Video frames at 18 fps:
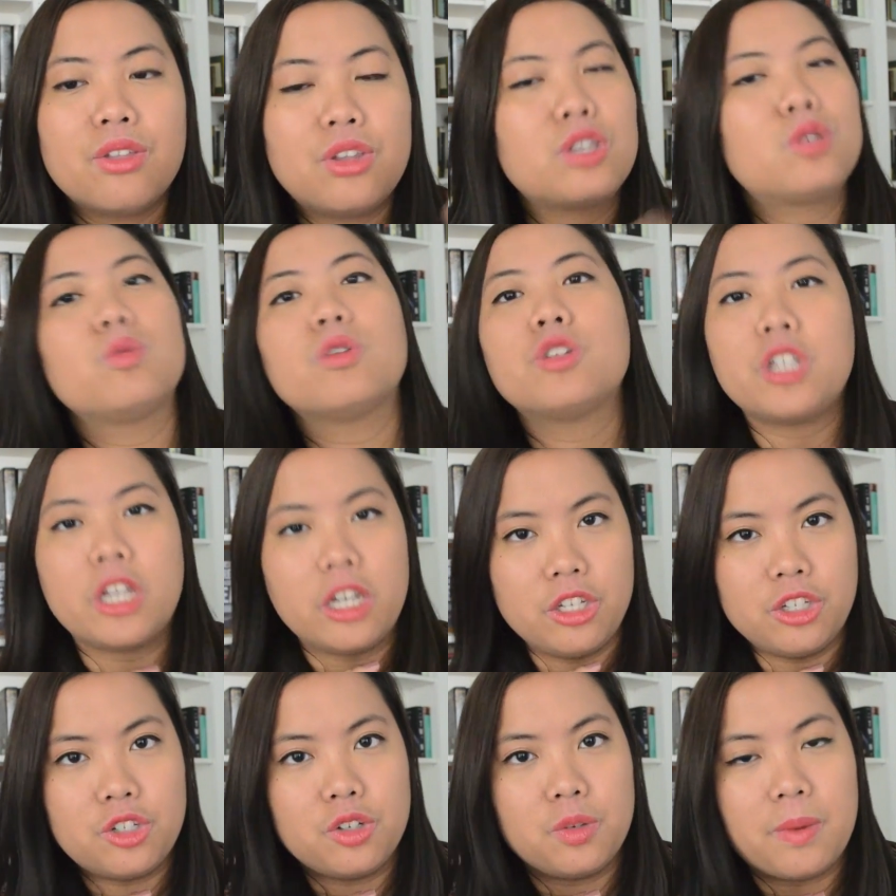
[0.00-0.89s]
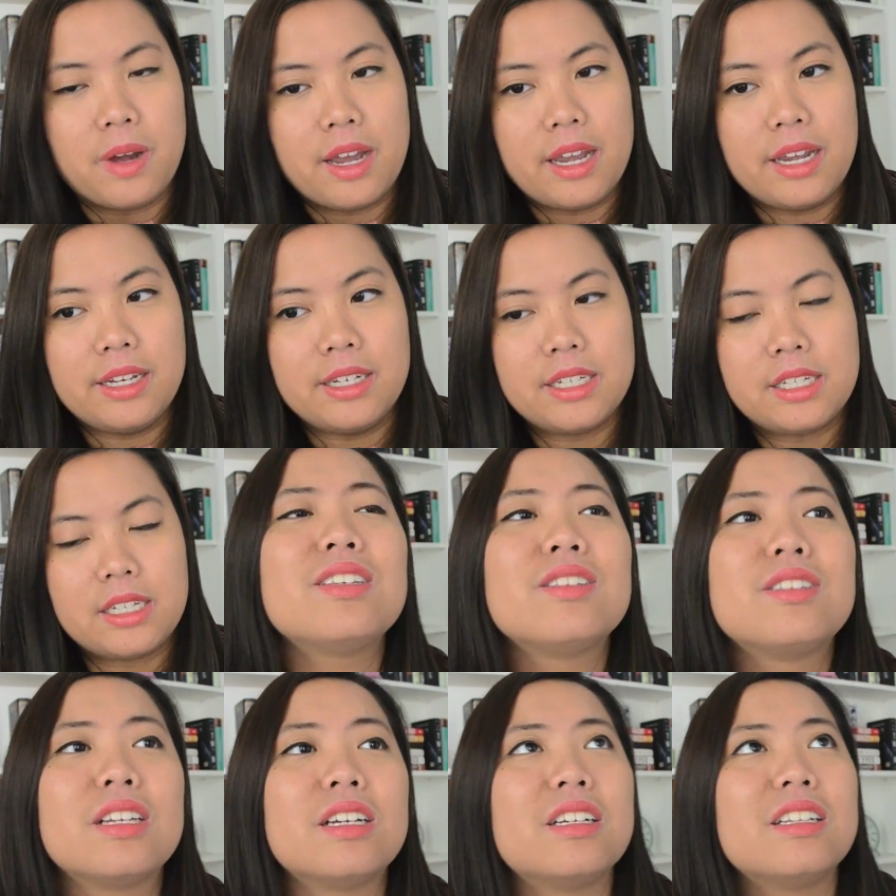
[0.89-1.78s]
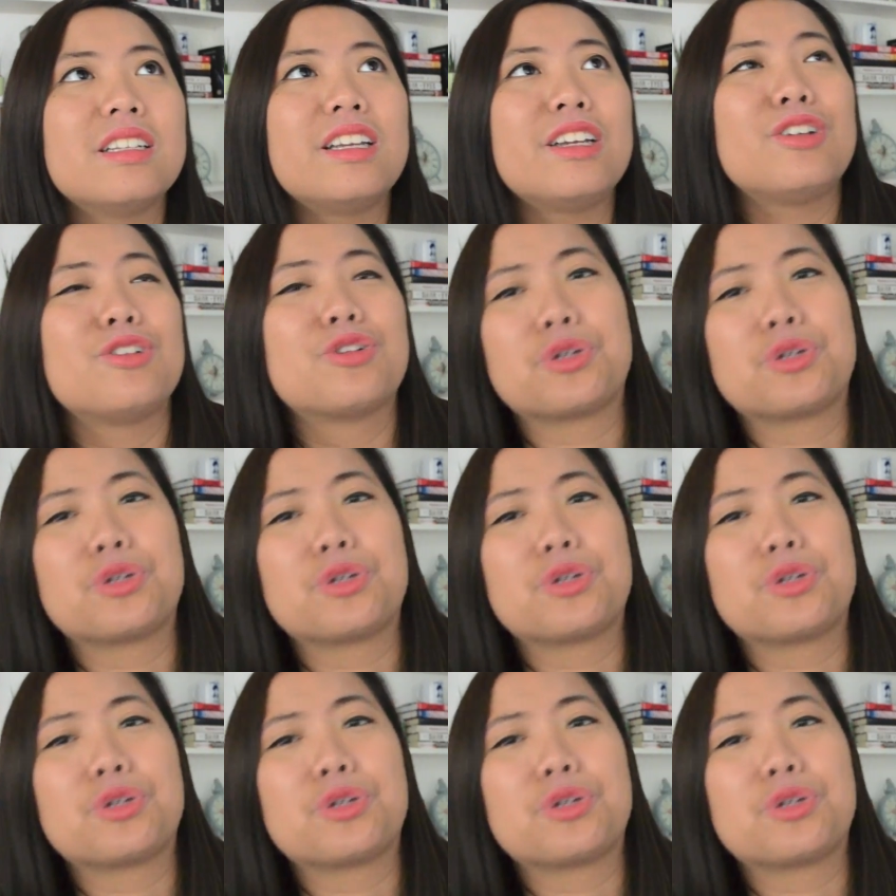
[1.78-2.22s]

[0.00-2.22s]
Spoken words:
This will change your mind. This is like